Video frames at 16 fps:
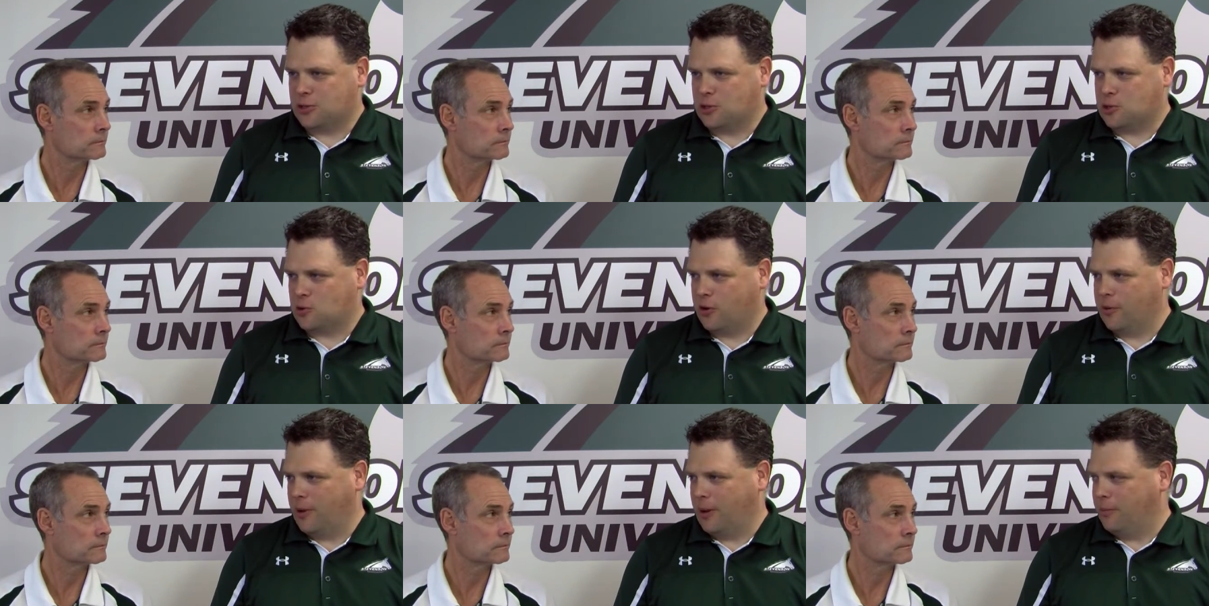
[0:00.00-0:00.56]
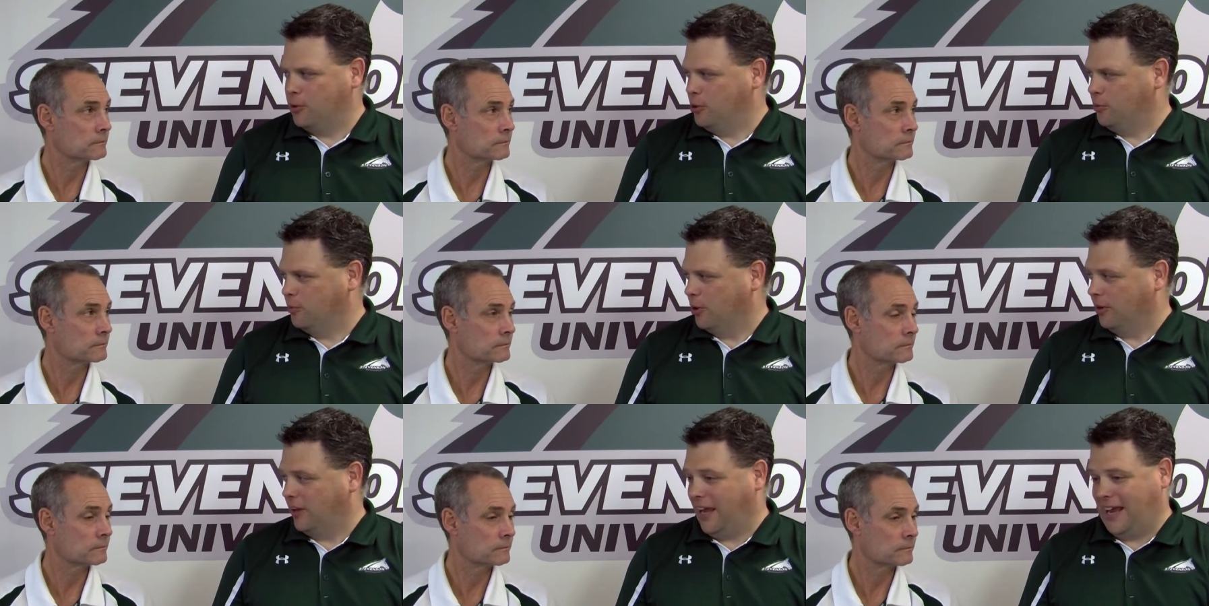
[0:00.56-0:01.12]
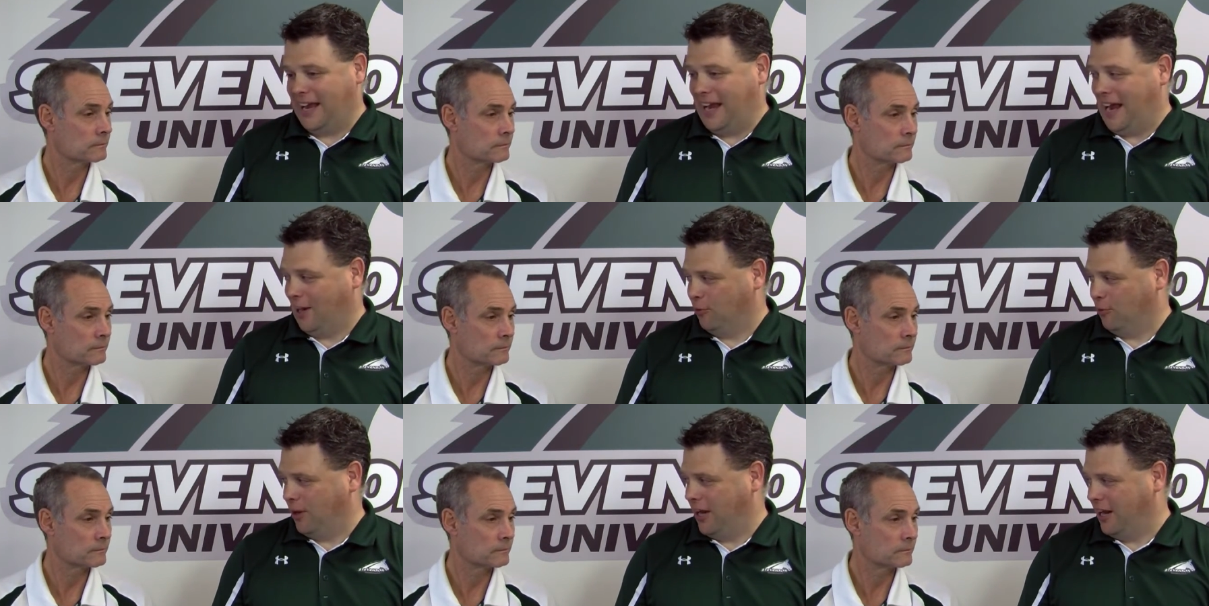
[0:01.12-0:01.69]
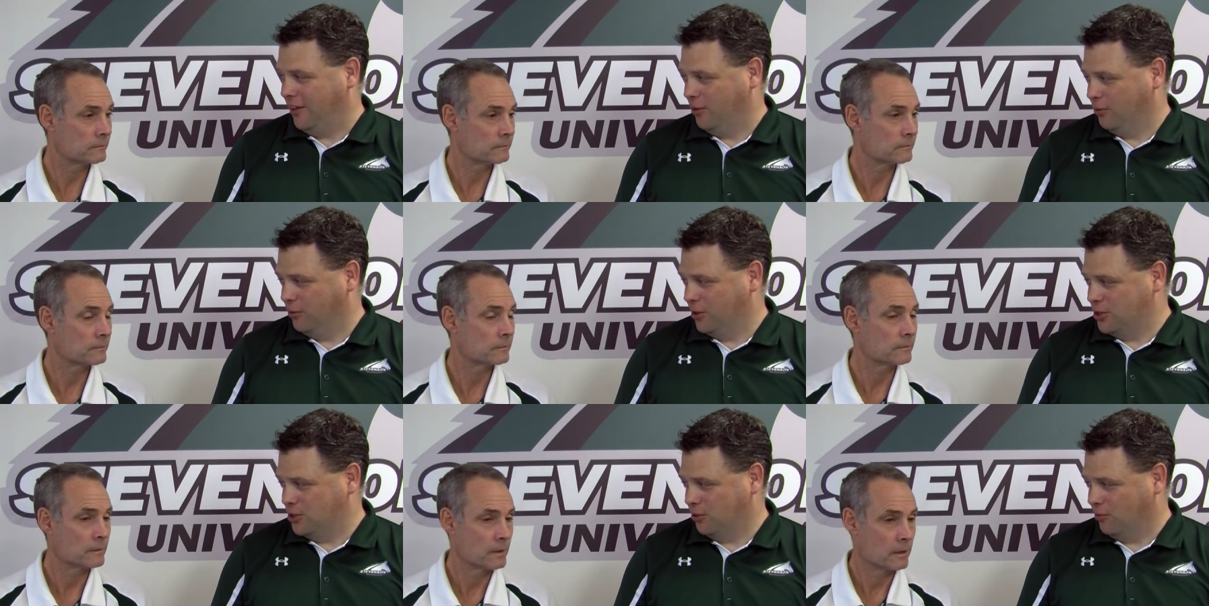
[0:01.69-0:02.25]
Speaker 1: is a story about Muhlenberg, they get knocked right out of the
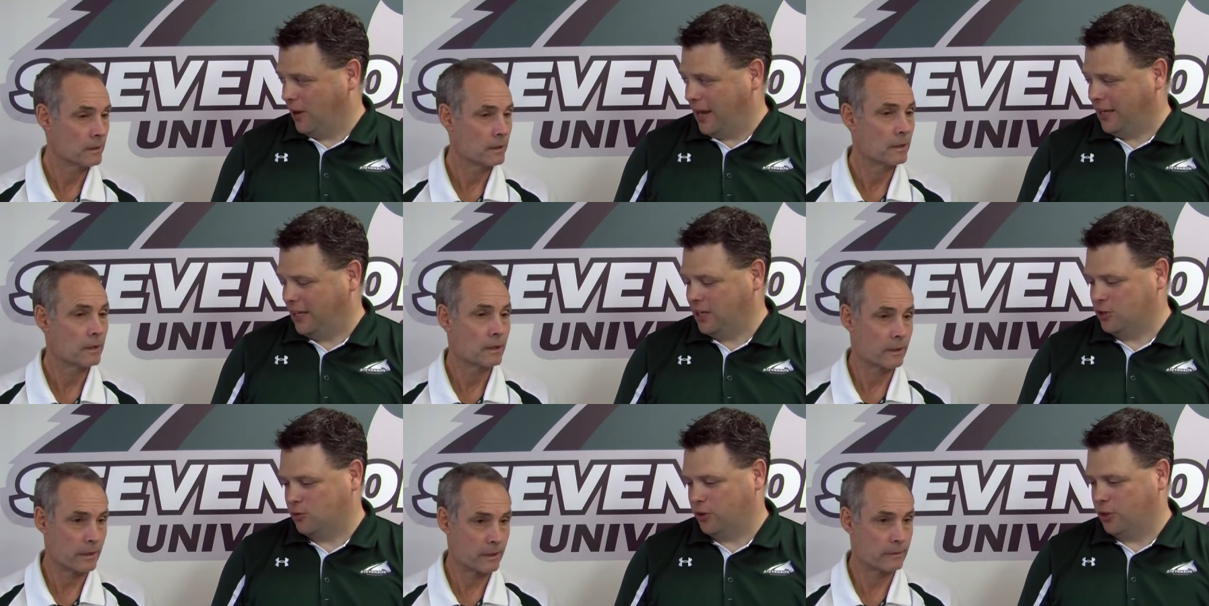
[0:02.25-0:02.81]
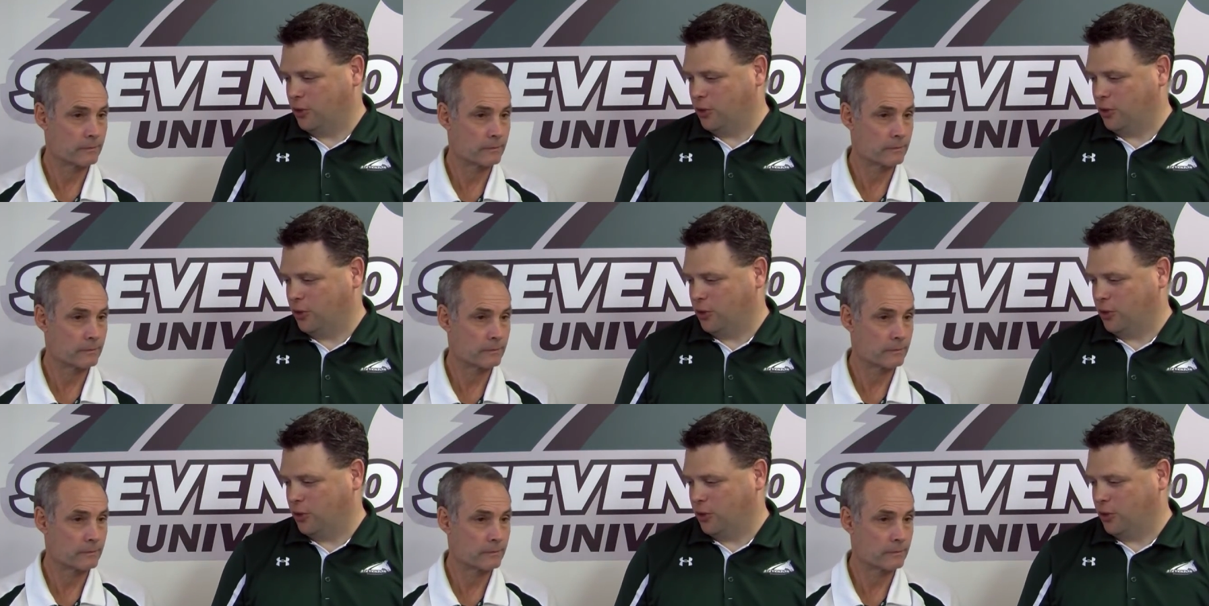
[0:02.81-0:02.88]
regional rankings with